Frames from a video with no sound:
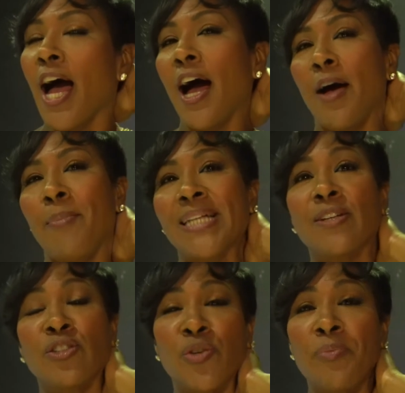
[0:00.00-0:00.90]
My
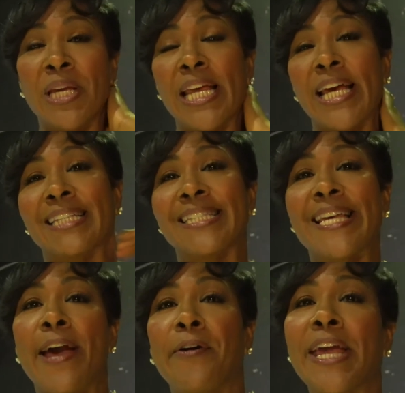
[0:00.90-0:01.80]
social media,
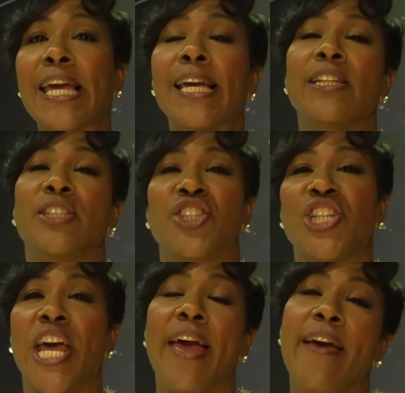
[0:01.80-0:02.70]
Terry
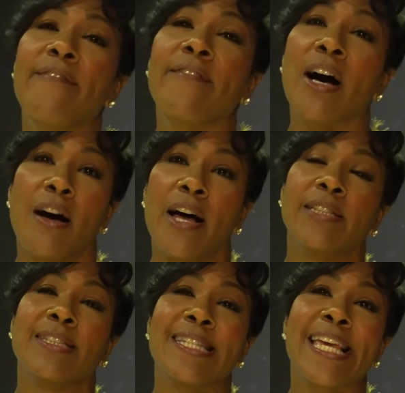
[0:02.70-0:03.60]
J. Vaughn,
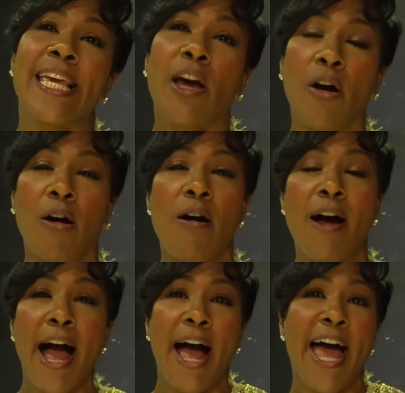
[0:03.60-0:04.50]

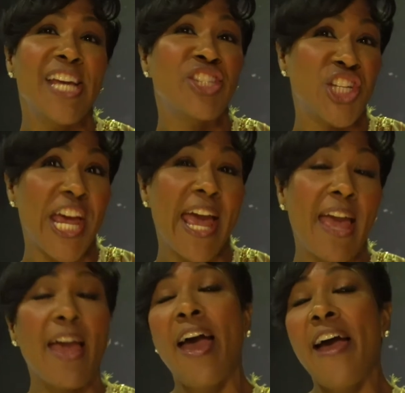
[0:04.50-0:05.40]
TerryJVaughn